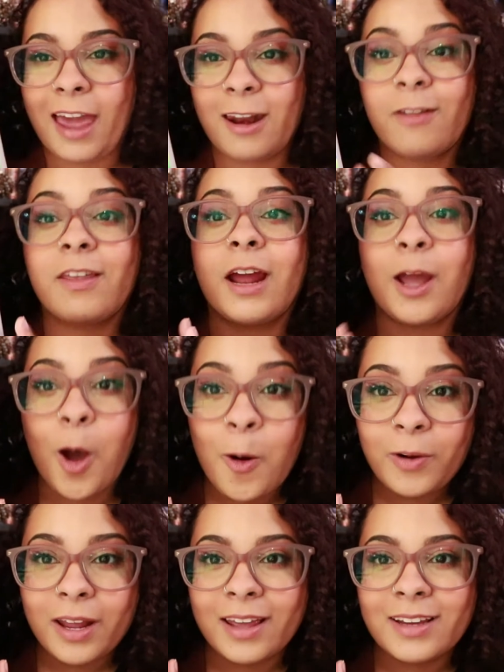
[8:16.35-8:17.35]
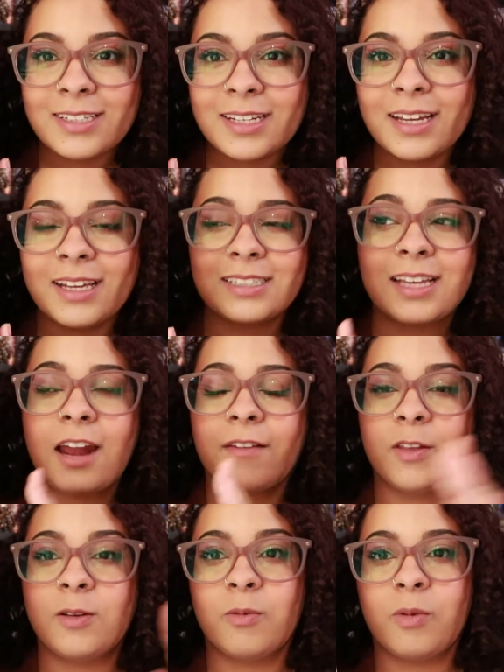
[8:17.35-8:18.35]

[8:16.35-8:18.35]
And now that I own it, it's kind of the,